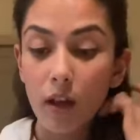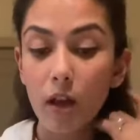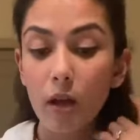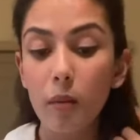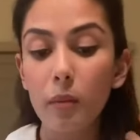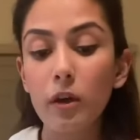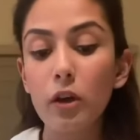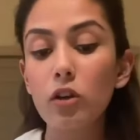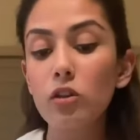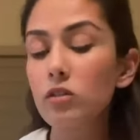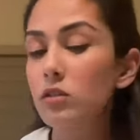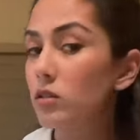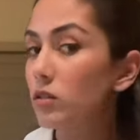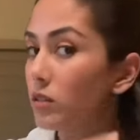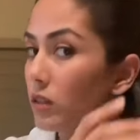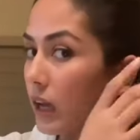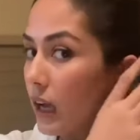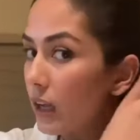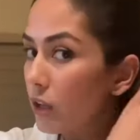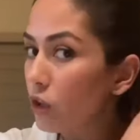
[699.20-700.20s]
because
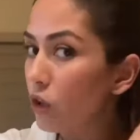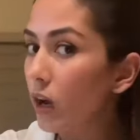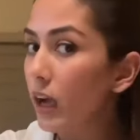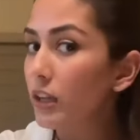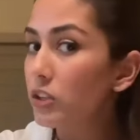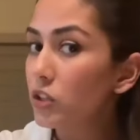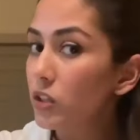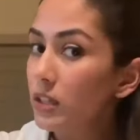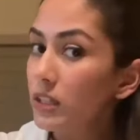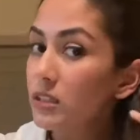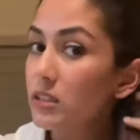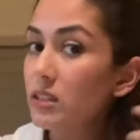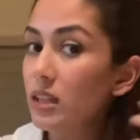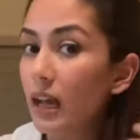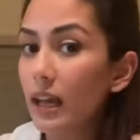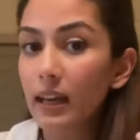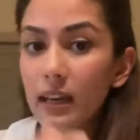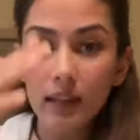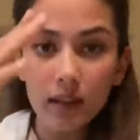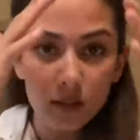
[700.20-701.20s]
you're actually
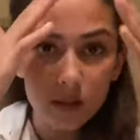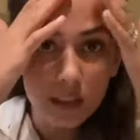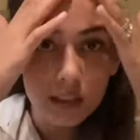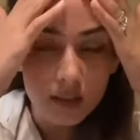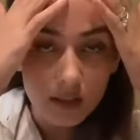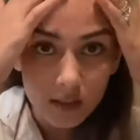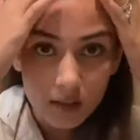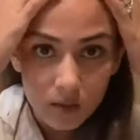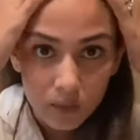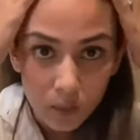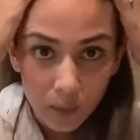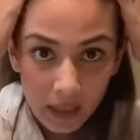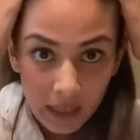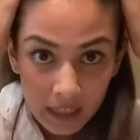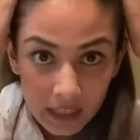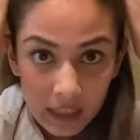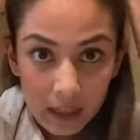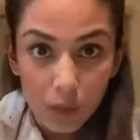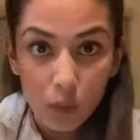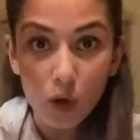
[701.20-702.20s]
styling. This is
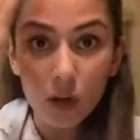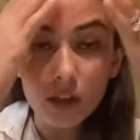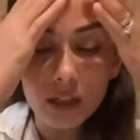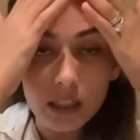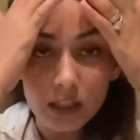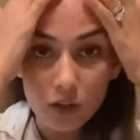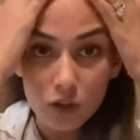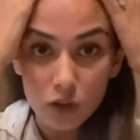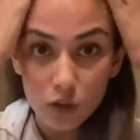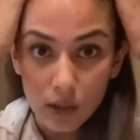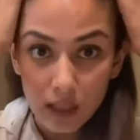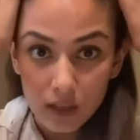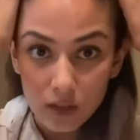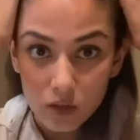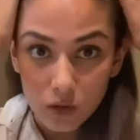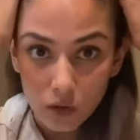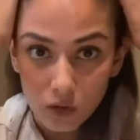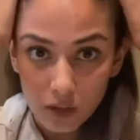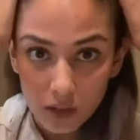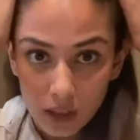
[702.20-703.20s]
mainly what needs to get
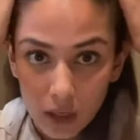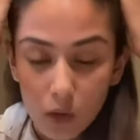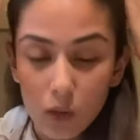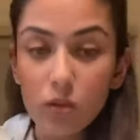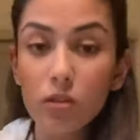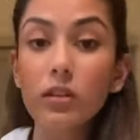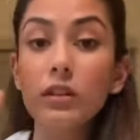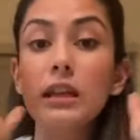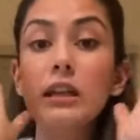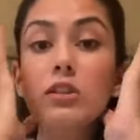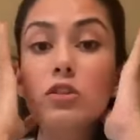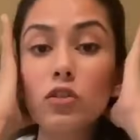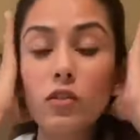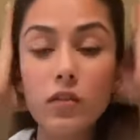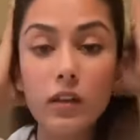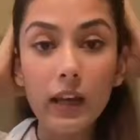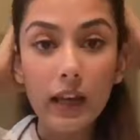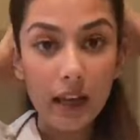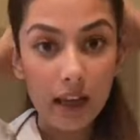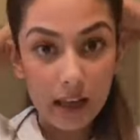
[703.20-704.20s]
sorted out. The rest of
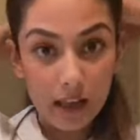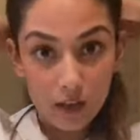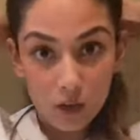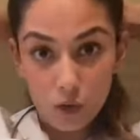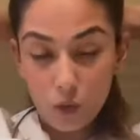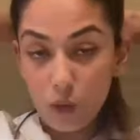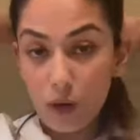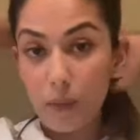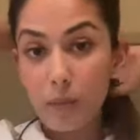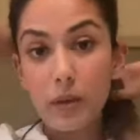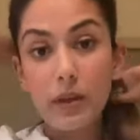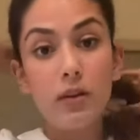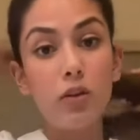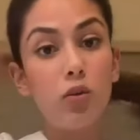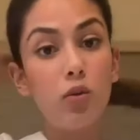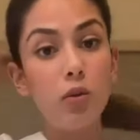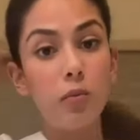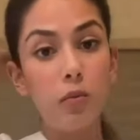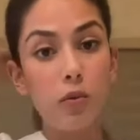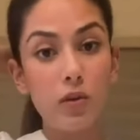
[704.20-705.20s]
the hair can go up
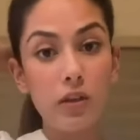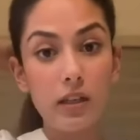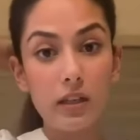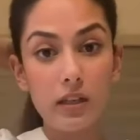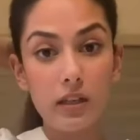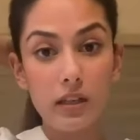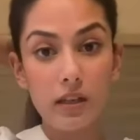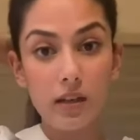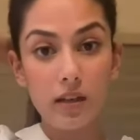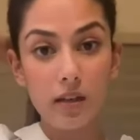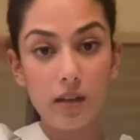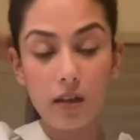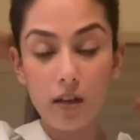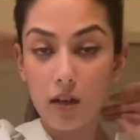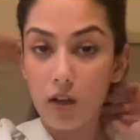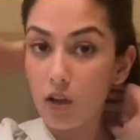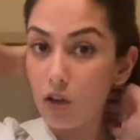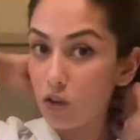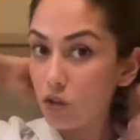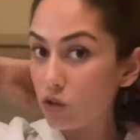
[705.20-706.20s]
into a ponytail.
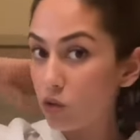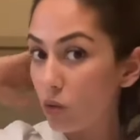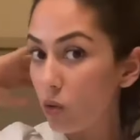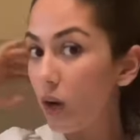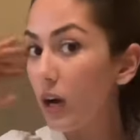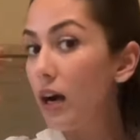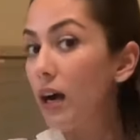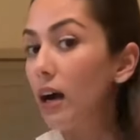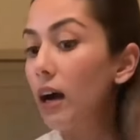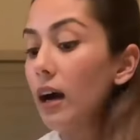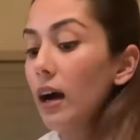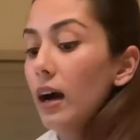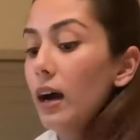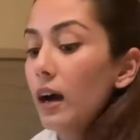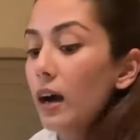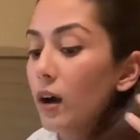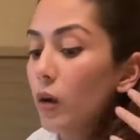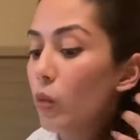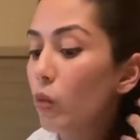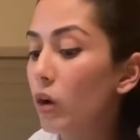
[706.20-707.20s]
So
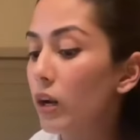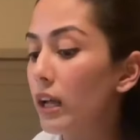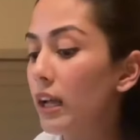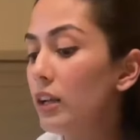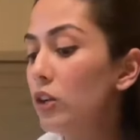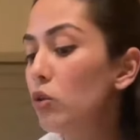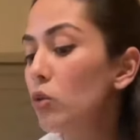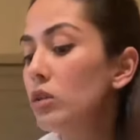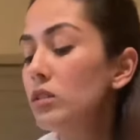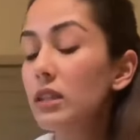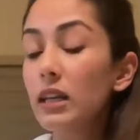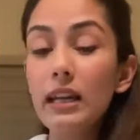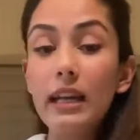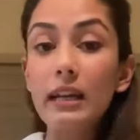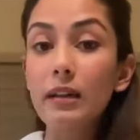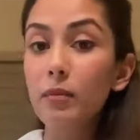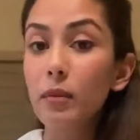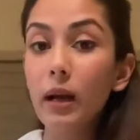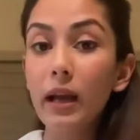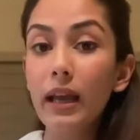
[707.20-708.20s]
what I do is I
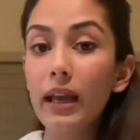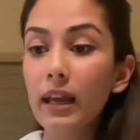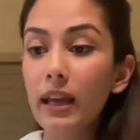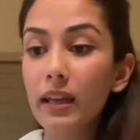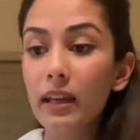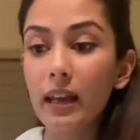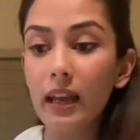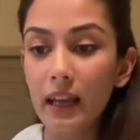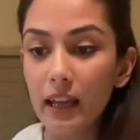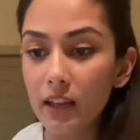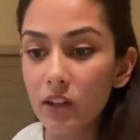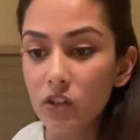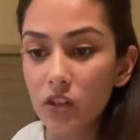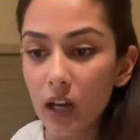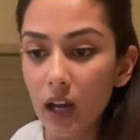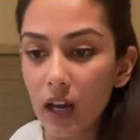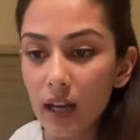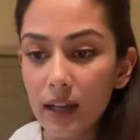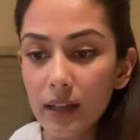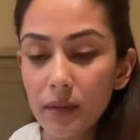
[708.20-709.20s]
let my hair air
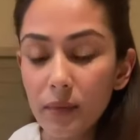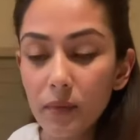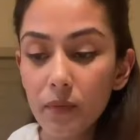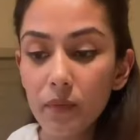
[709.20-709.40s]
dry